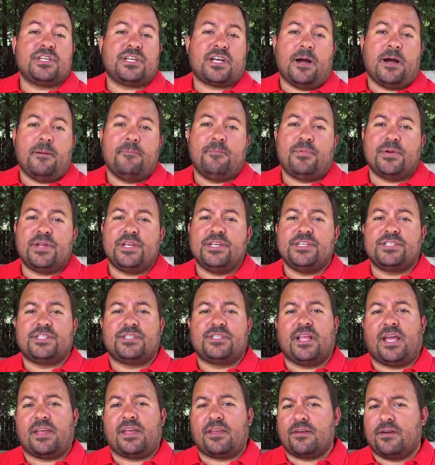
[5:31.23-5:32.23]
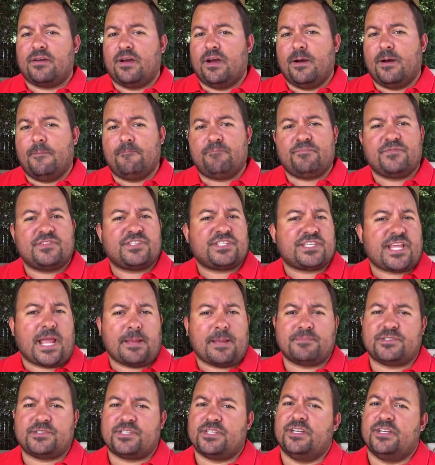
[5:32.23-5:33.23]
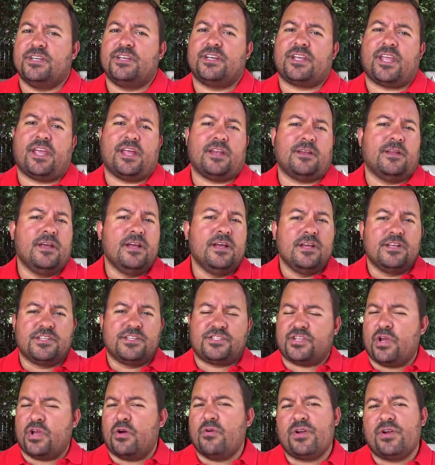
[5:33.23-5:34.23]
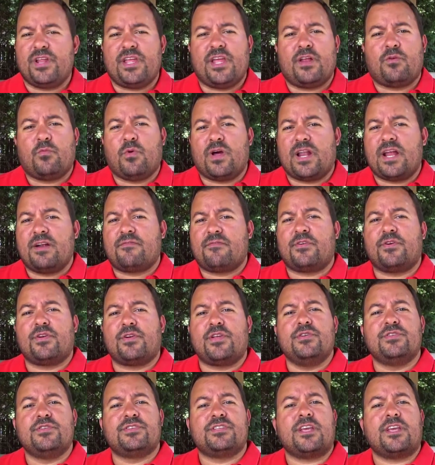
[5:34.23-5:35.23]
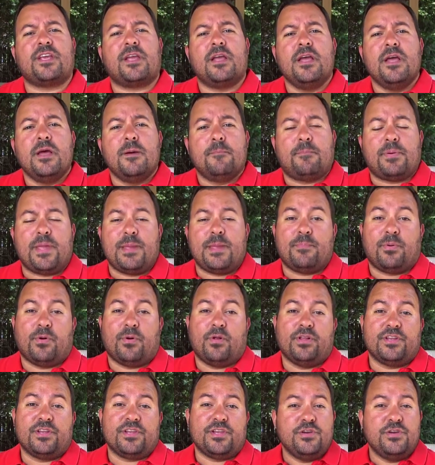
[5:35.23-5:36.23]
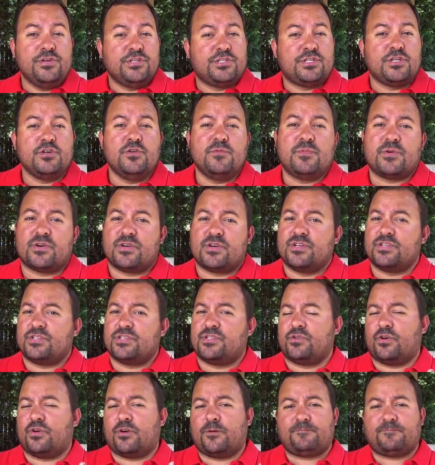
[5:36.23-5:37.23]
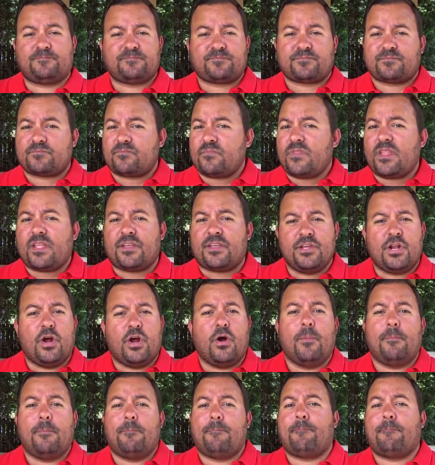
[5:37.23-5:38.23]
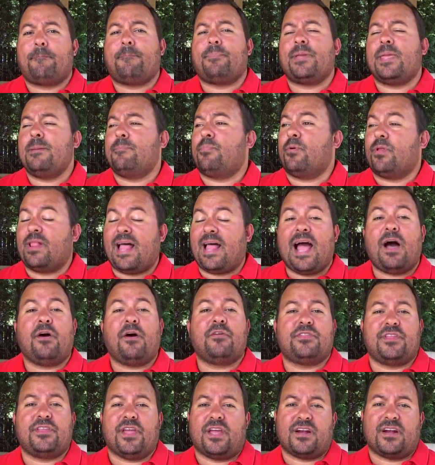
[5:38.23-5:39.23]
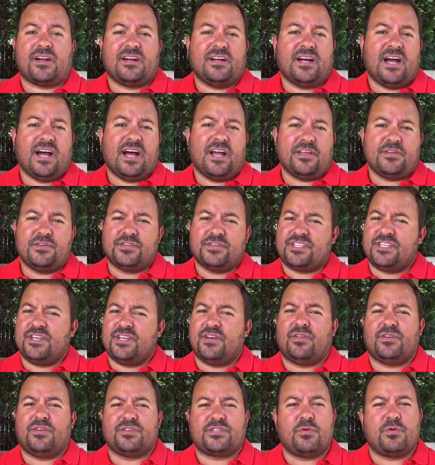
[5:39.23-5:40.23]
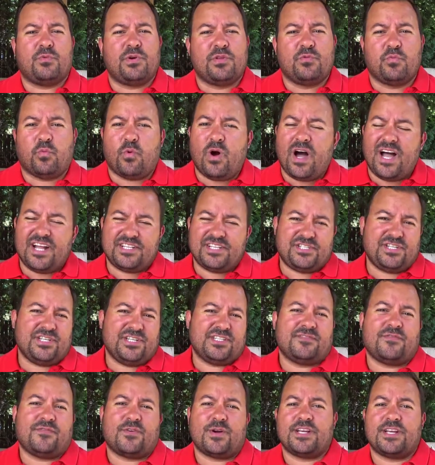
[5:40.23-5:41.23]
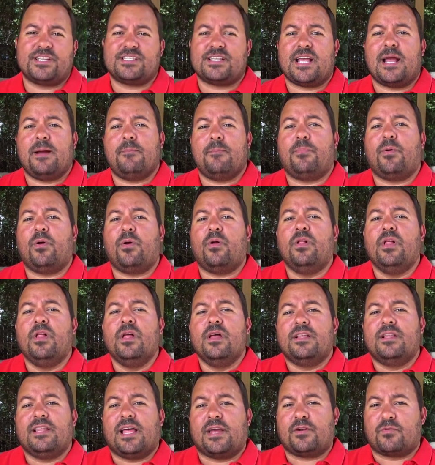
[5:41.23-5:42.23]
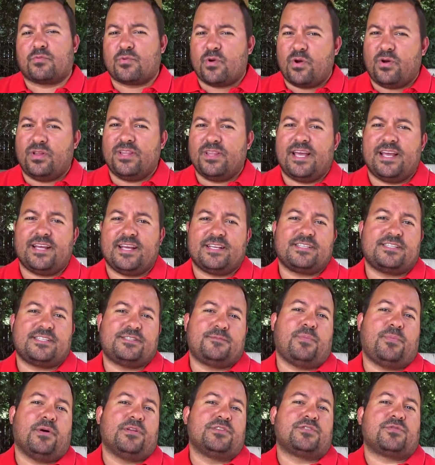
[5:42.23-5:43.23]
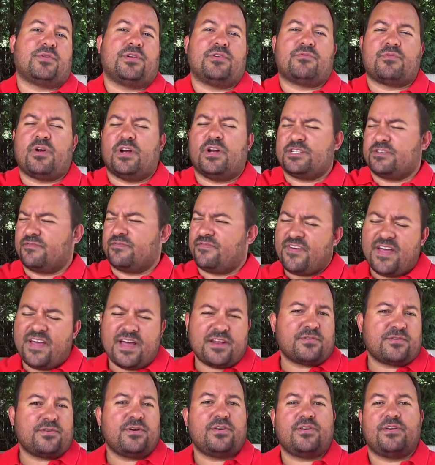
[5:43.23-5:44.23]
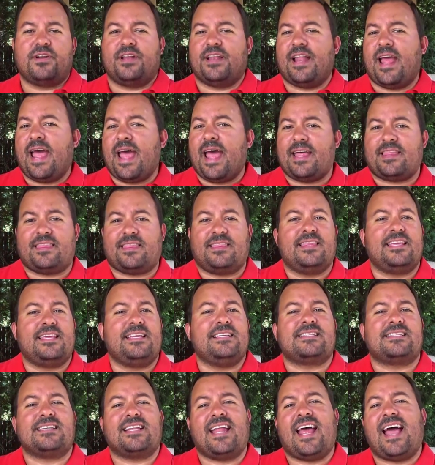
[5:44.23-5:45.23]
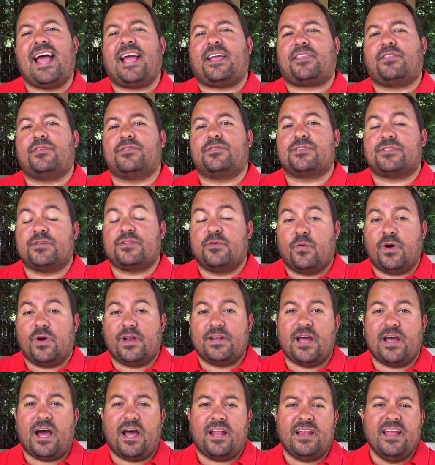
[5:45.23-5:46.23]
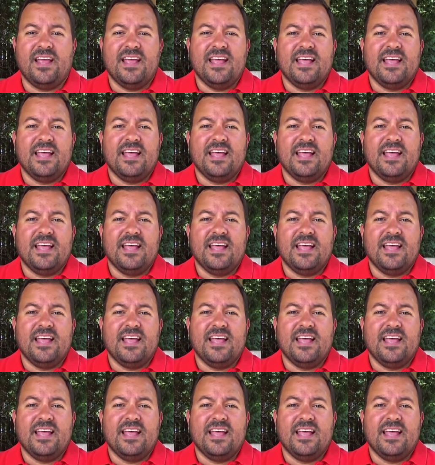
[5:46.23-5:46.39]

companies like Samsung and Sony and whatever, using people and YouTubers or, people out there. You see also with watches, for example, like Rolex sponsoring Roger Federer, and athletes and actors and whatnot.